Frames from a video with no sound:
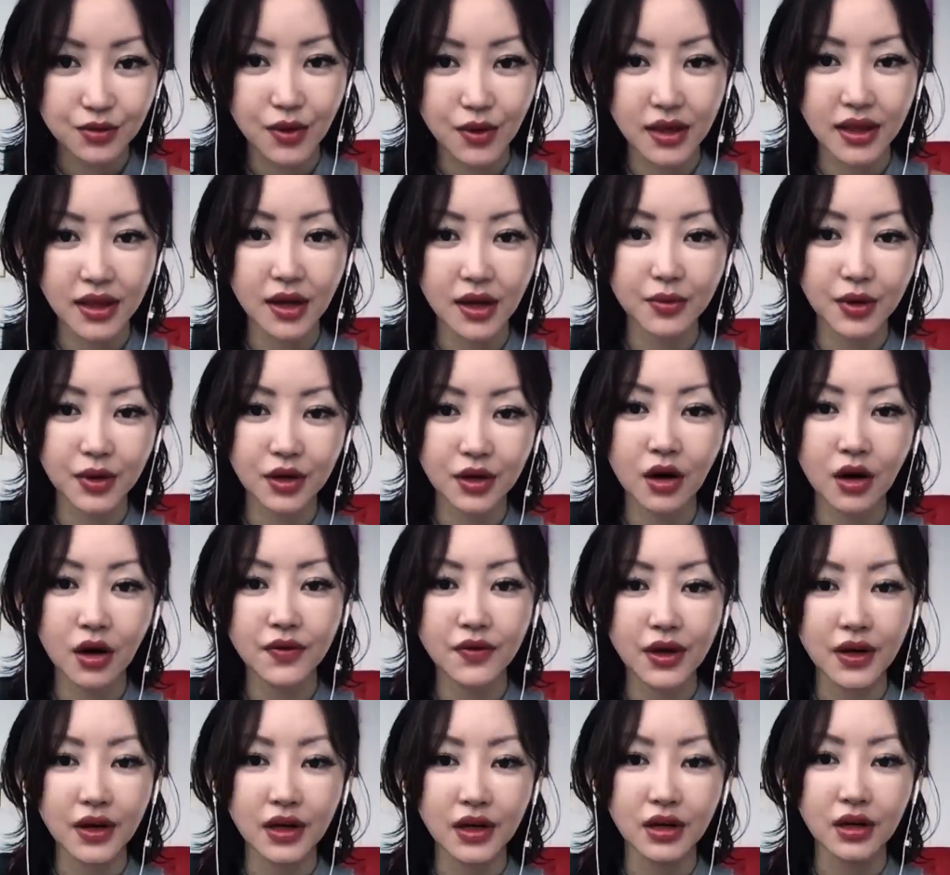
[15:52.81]
right, they become
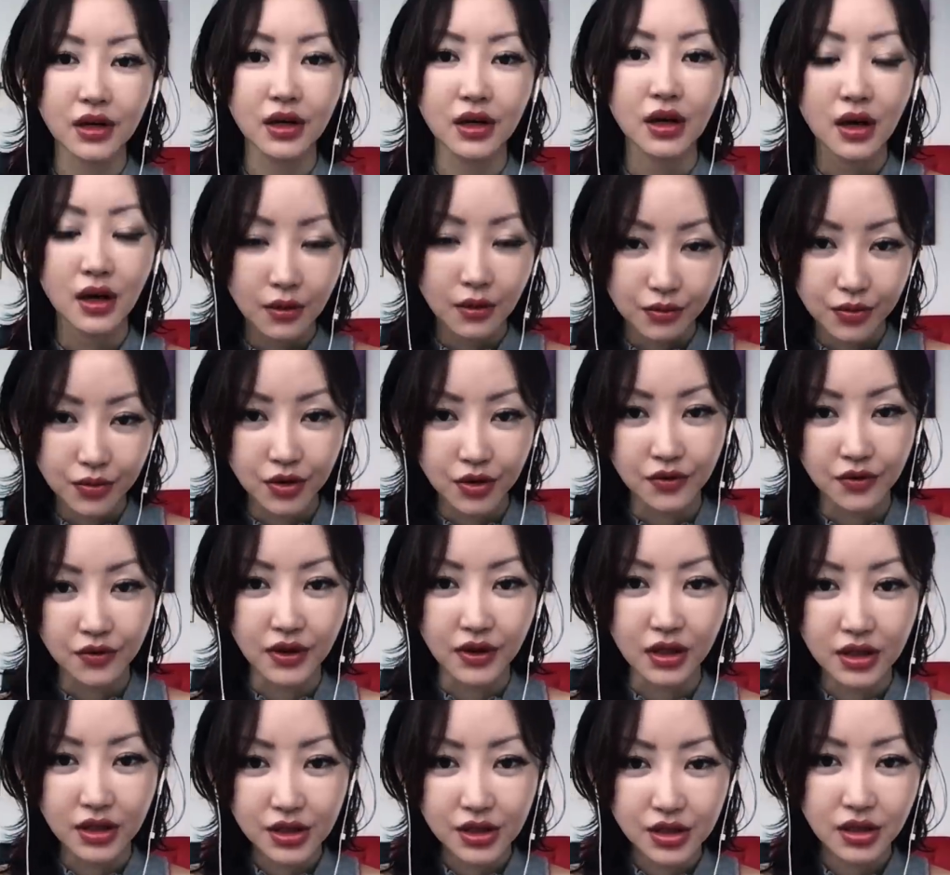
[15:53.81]
very
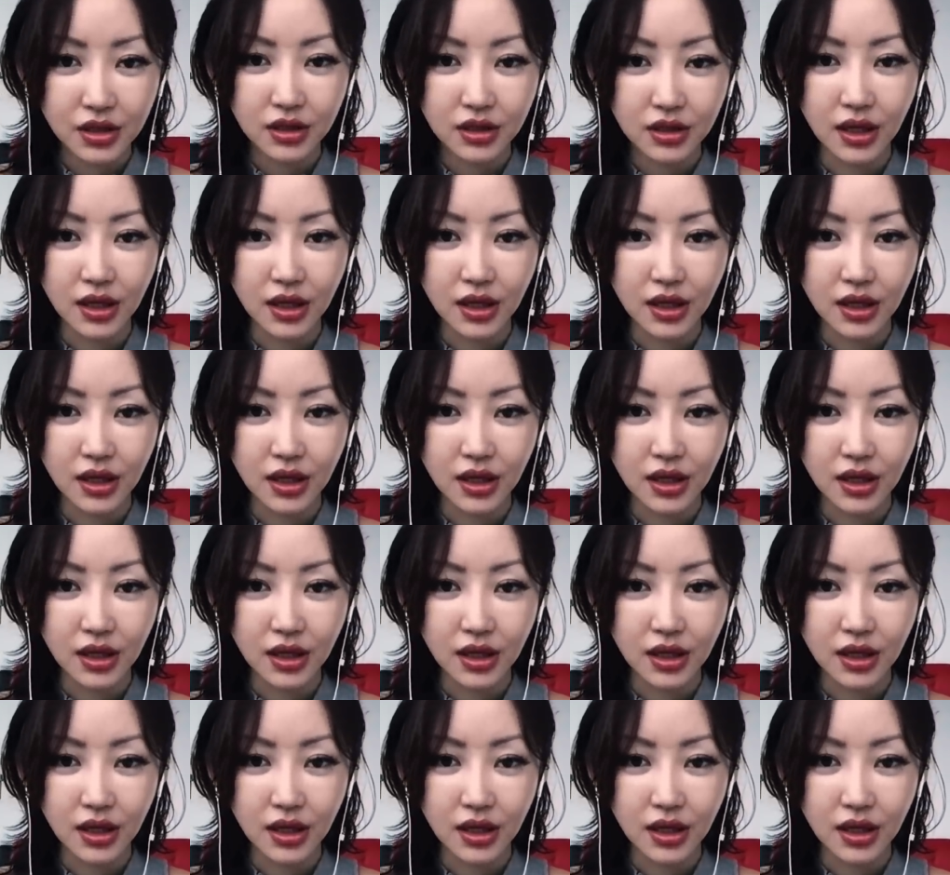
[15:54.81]
privileged,